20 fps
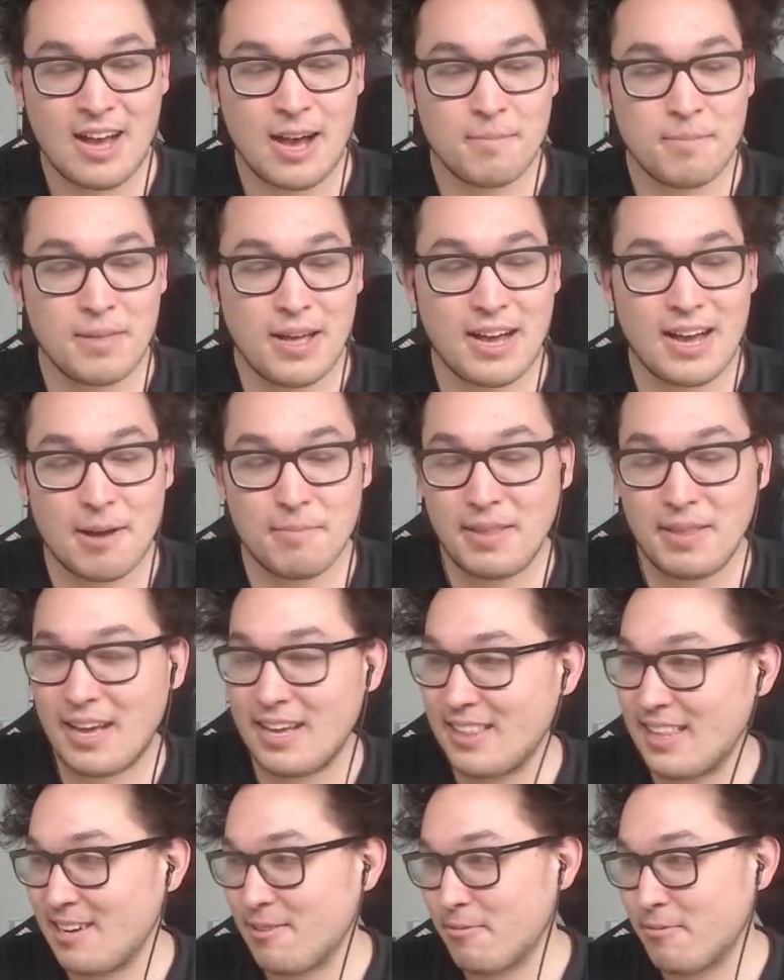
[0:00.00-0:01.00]
I'm
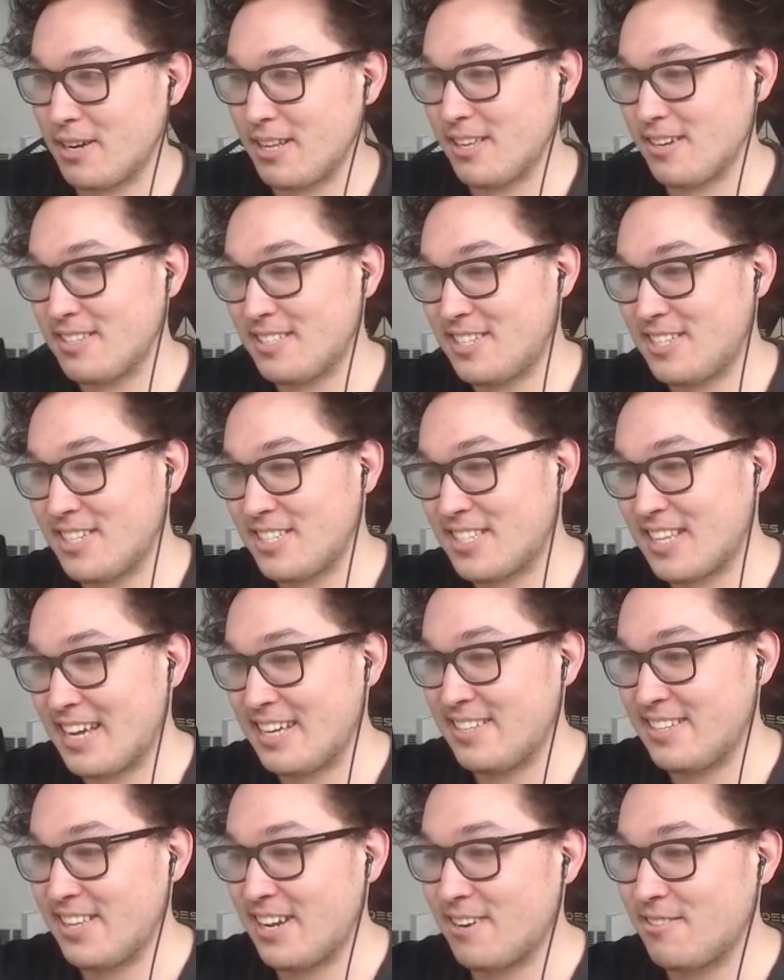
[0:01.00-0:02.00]
not like one of those just like,
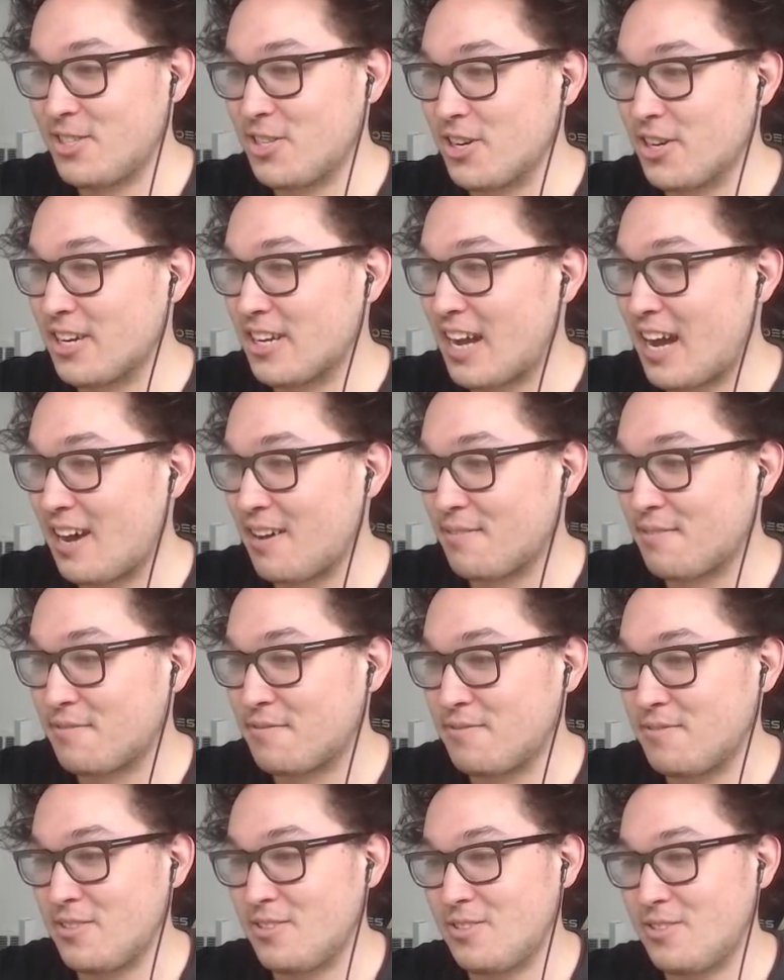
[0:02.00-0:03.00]
you know, jerk off
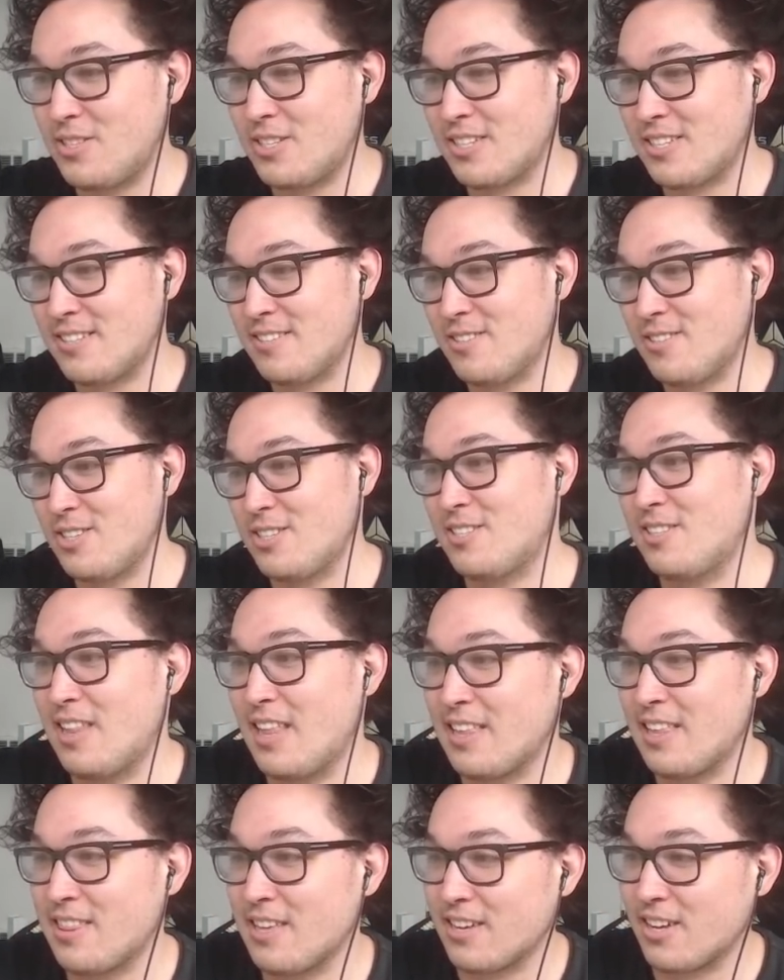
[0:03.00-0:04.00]
to just
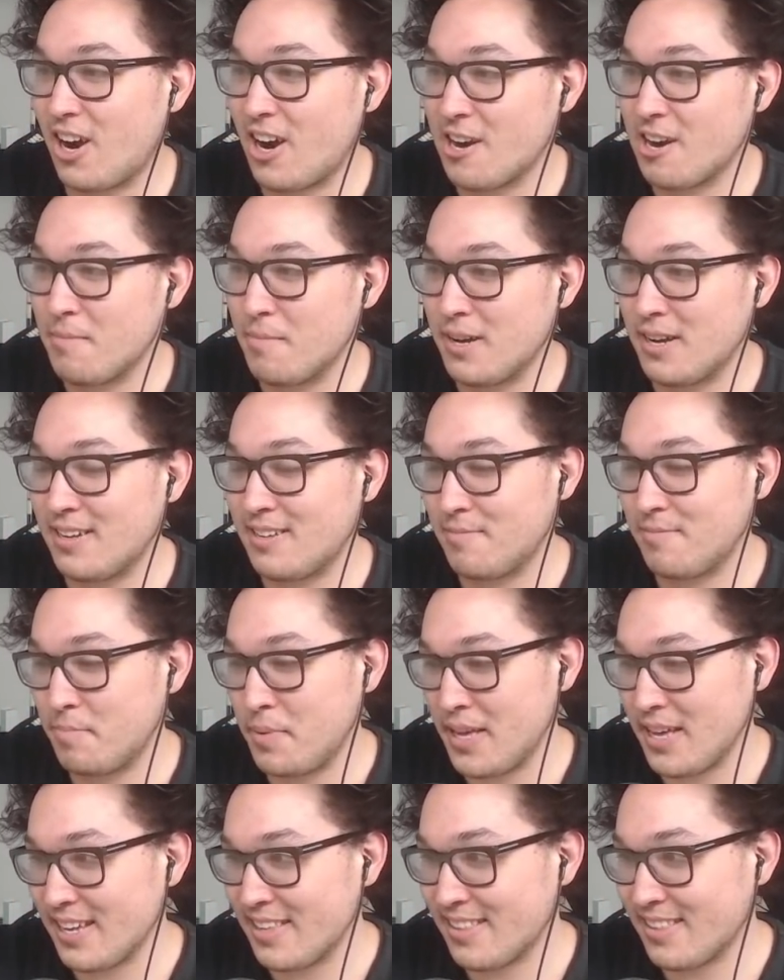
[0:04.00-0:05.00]
like the karma
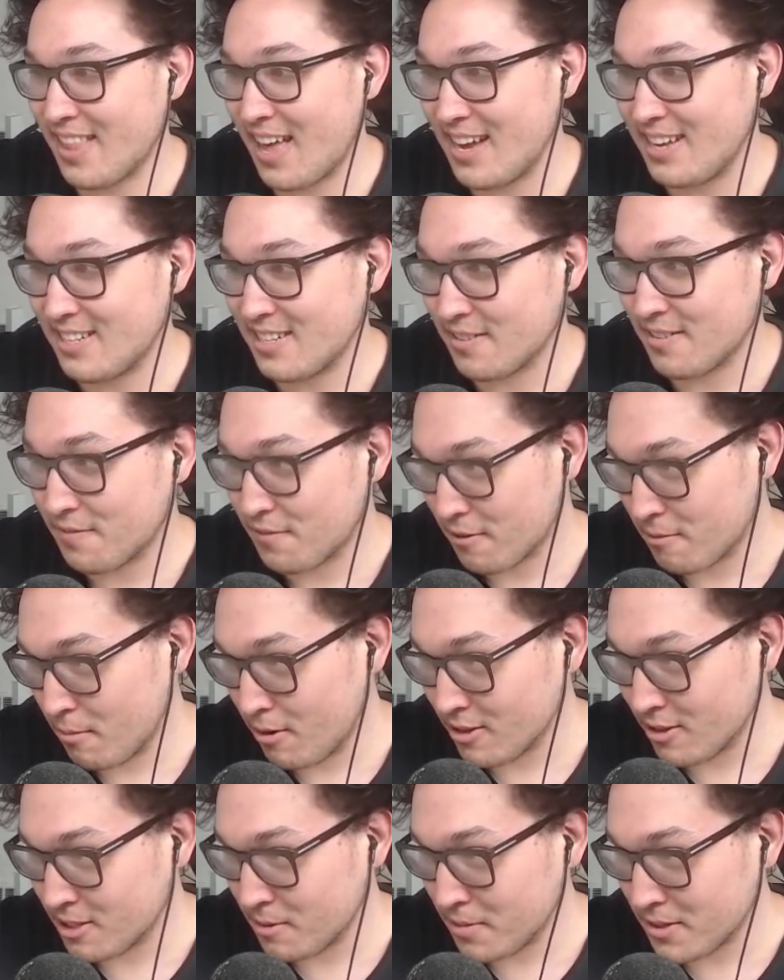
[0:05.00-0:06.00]
being enlightened for
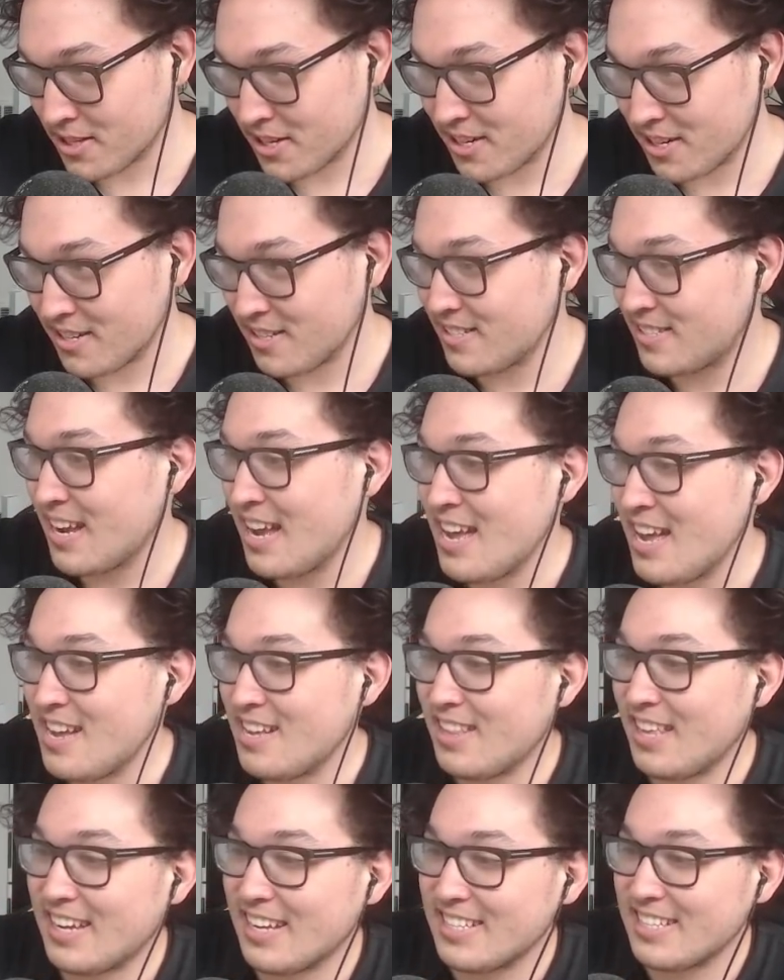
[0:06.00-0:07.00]
multiple turns,
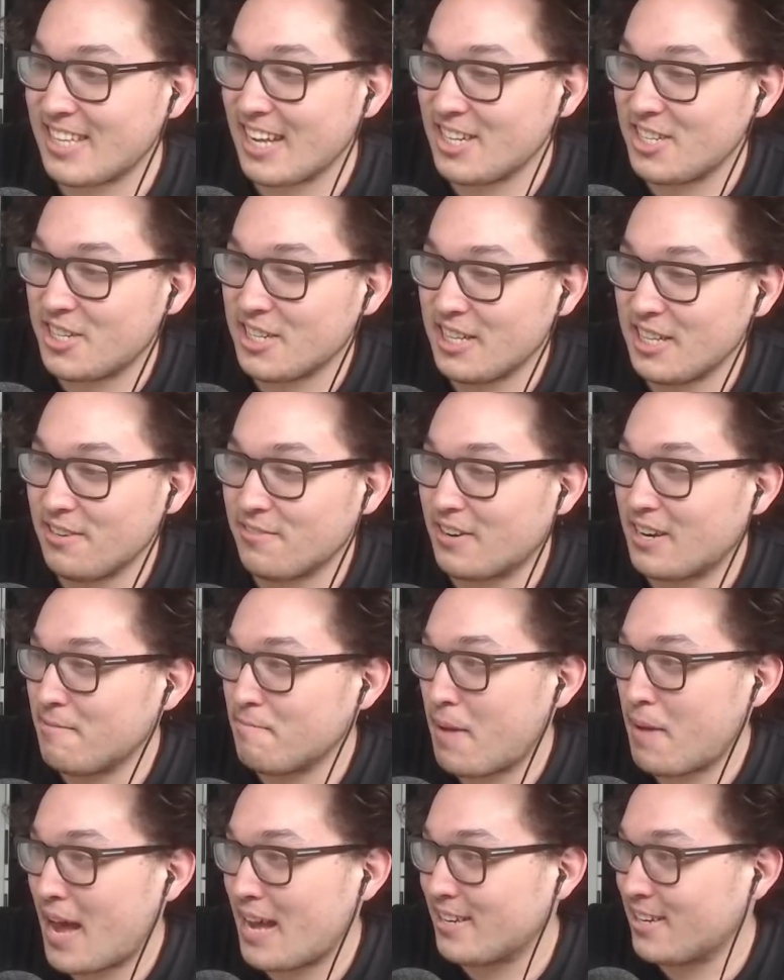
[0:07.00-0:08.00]
like intentionally running
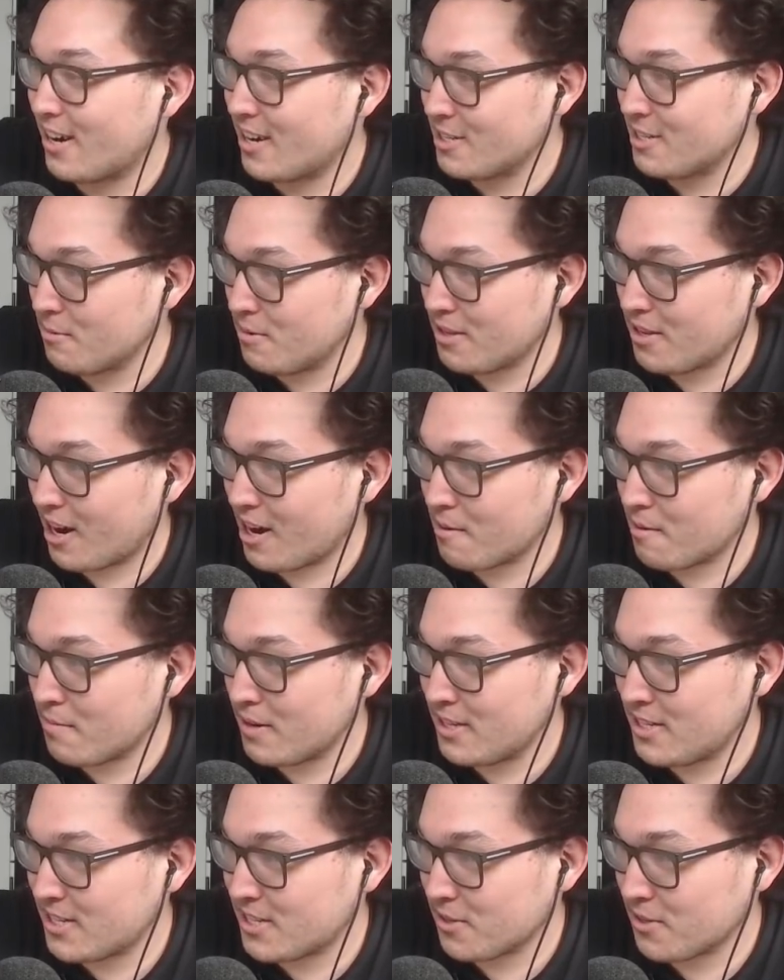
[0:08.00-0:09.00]
bad cards with
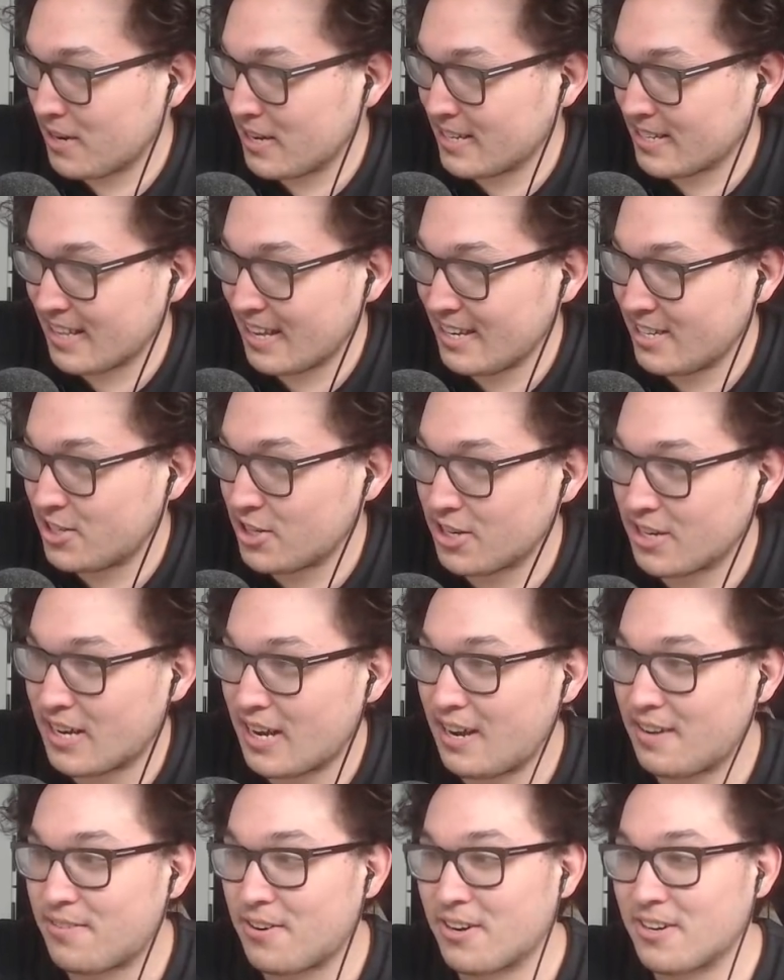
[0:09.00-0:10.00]
karma just so I can like jerk
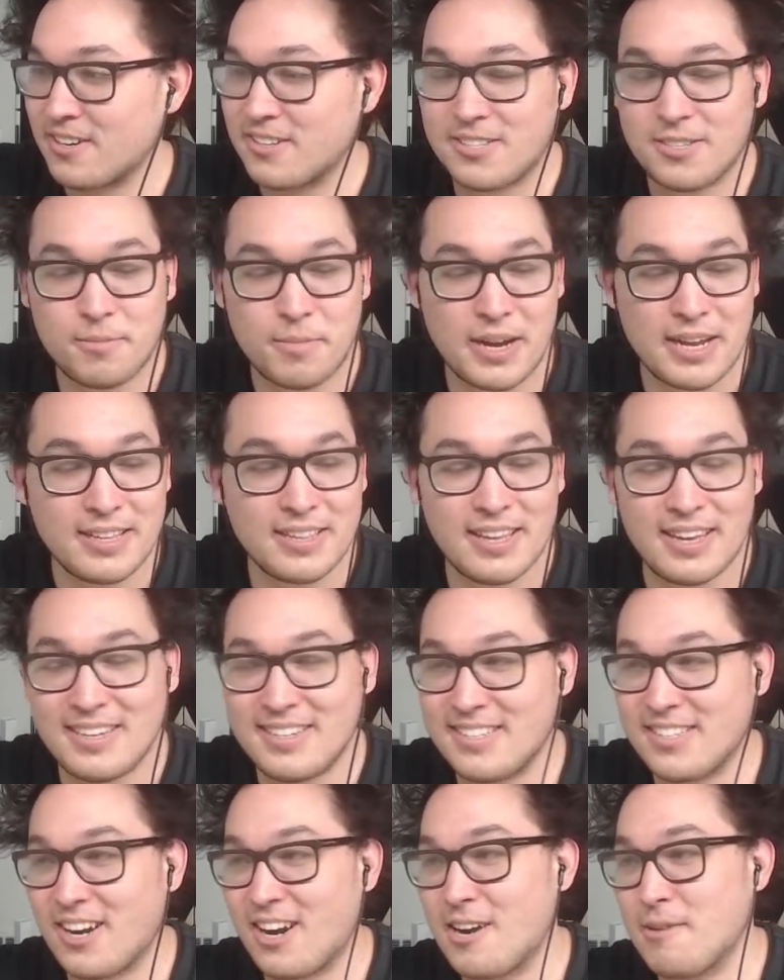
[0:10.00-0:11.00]
off harder to my
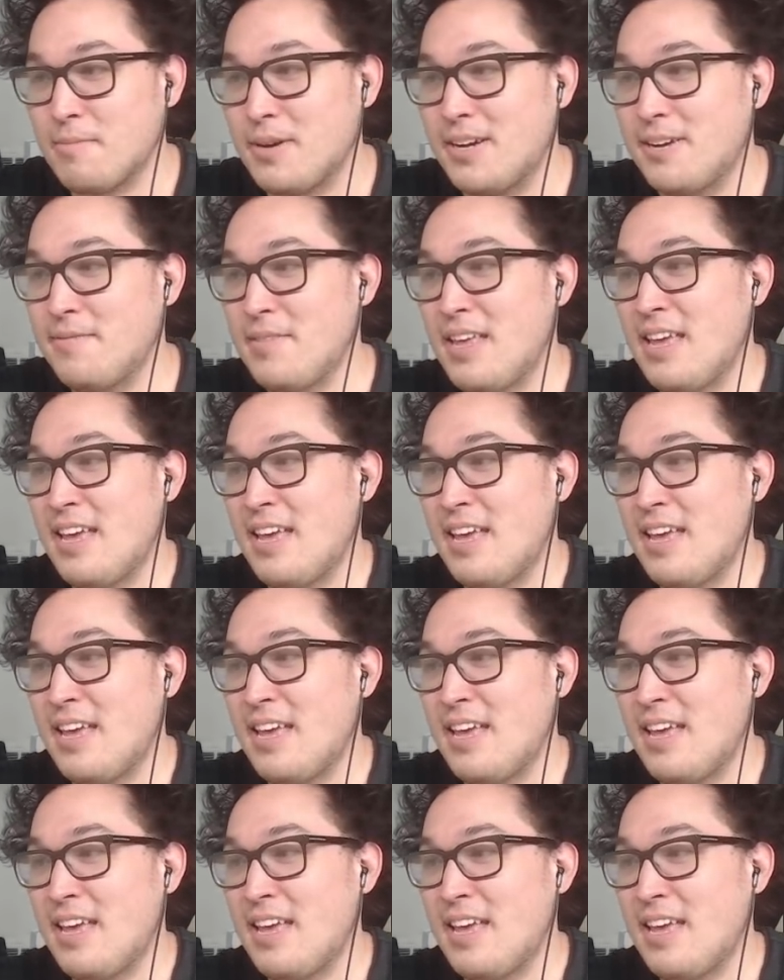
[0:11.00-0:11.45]
enlightened karma.